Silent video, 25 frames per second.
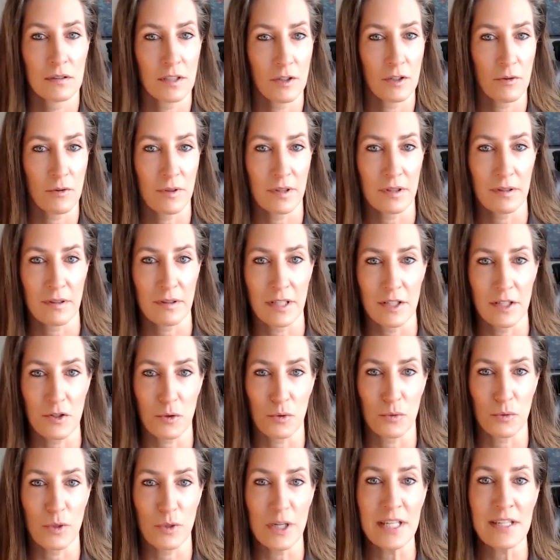you know, and these
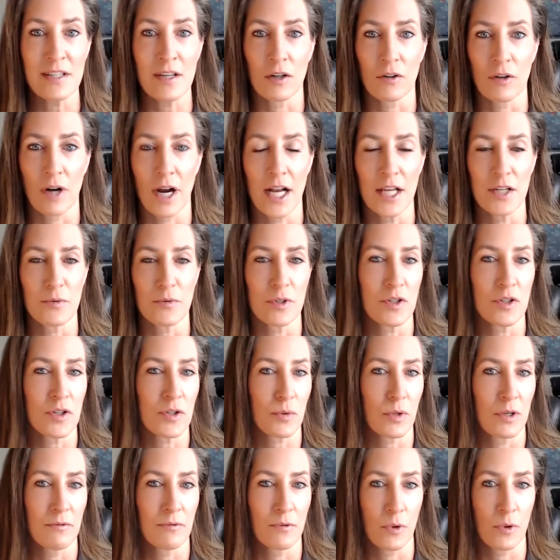are recent graduates,
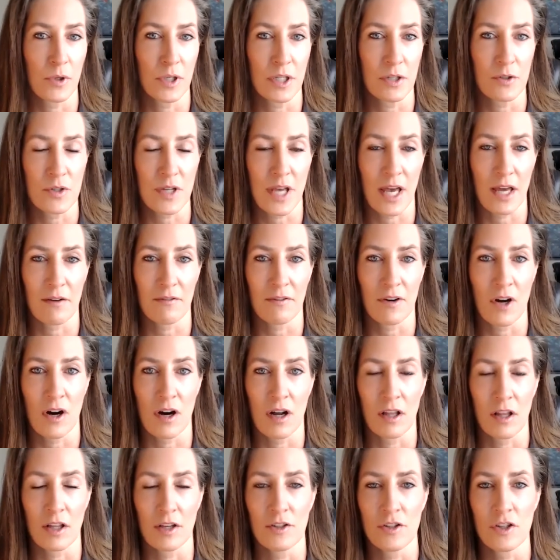3-4 years out of
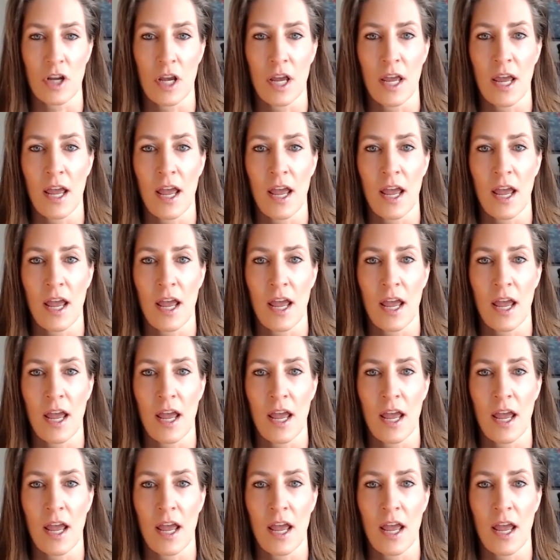college,